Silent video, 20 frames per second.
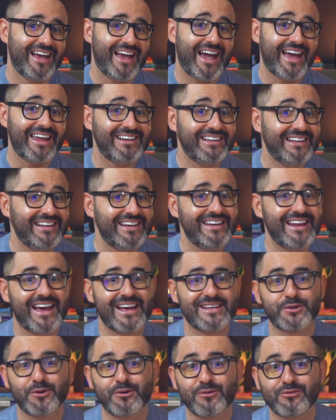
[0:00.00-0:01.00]
Edeline
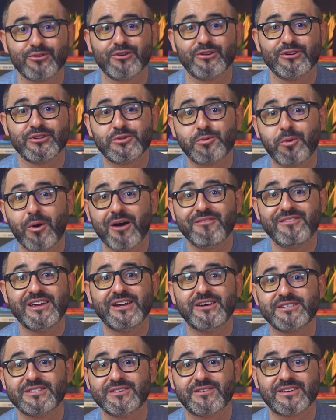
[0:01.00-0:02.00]
has over 12
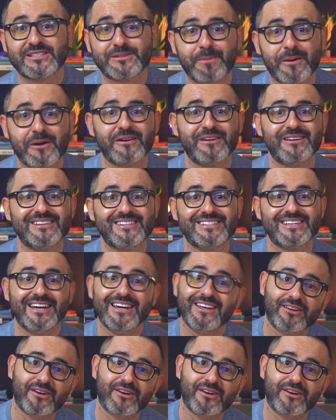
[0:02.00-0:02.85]
years of experience in